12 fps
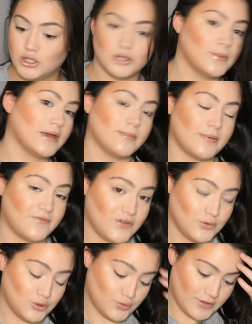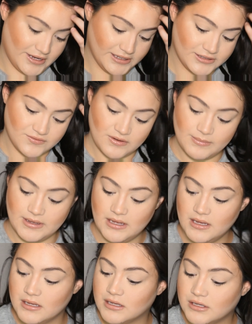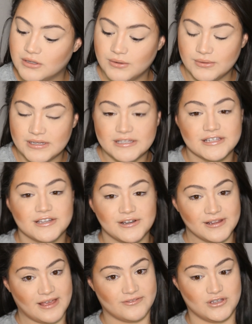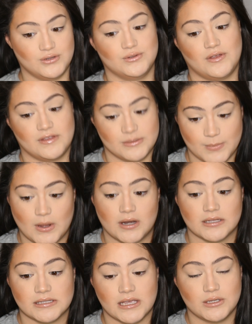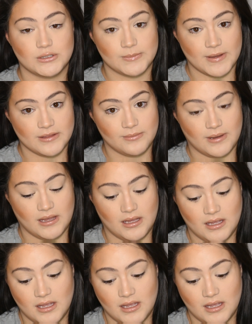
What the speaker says: you pick up a few tricks from me. You don't necessarily have to use all these products I use, by the way.